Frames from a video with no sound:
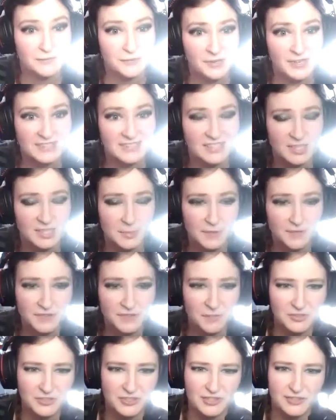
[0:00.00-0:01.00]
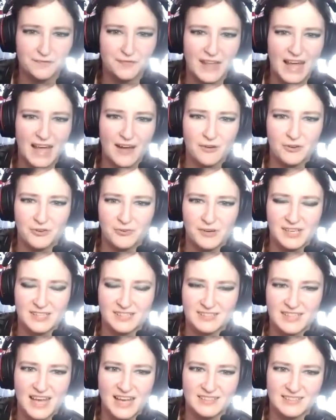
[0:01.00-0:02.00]
criticism. If someone's just flat out
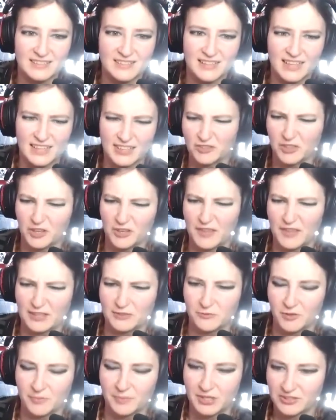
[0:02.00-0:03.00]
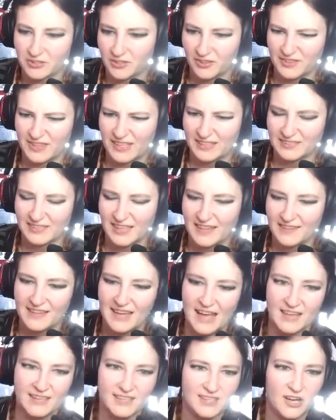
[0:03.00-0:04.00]
criticizing you, like, oh, that's rubbish, or things like
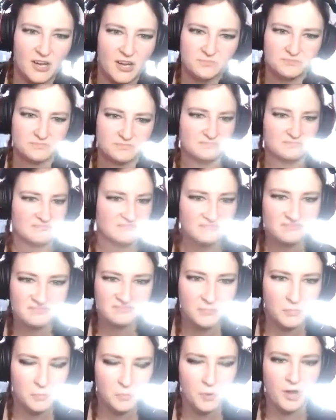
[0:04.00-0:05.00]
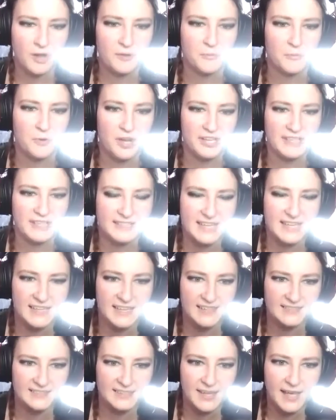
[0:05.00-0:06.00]
that, what are you
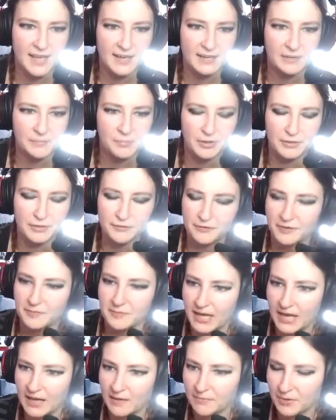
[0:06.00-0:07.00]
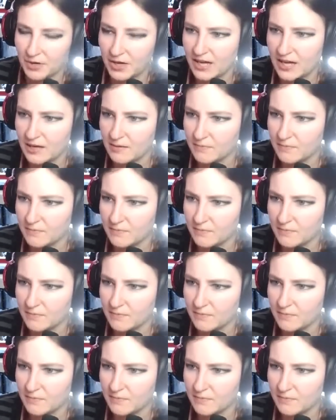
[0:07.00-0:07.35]
taking as a learning point from that? But